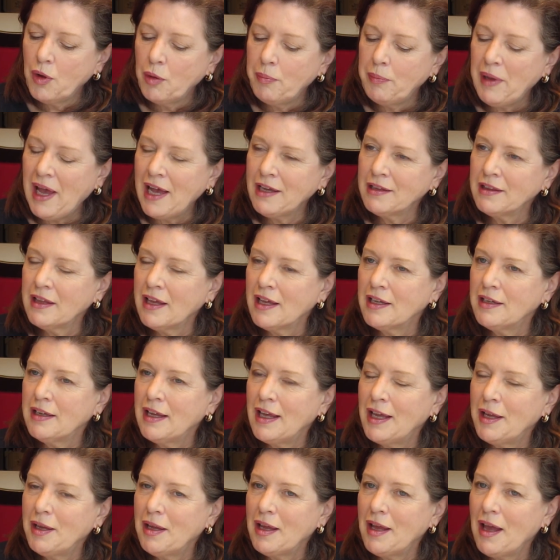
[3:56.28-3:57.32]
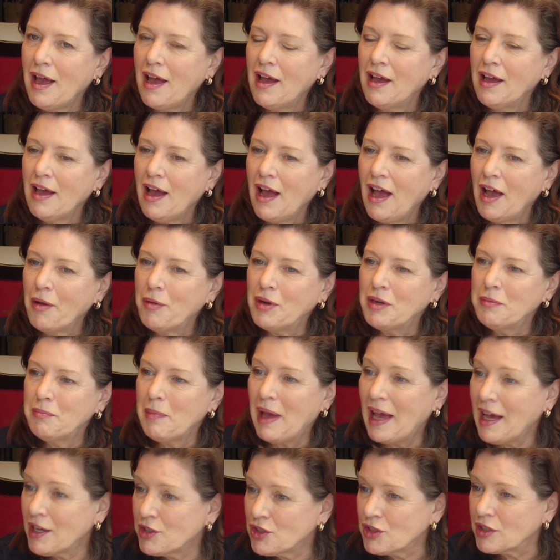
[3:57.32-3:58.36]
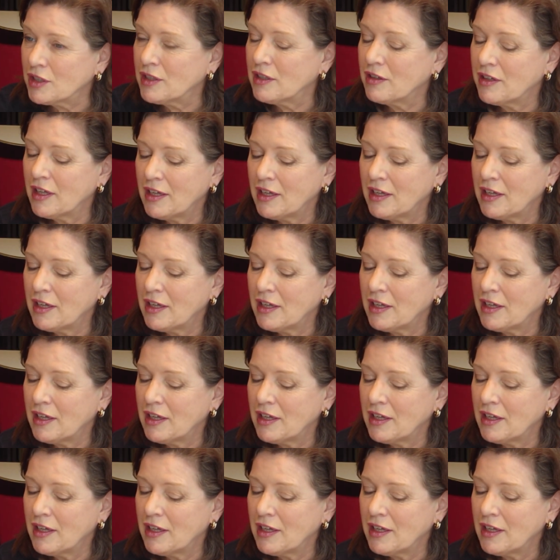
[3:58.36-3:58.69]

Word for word: Well, back then, it, I would imagine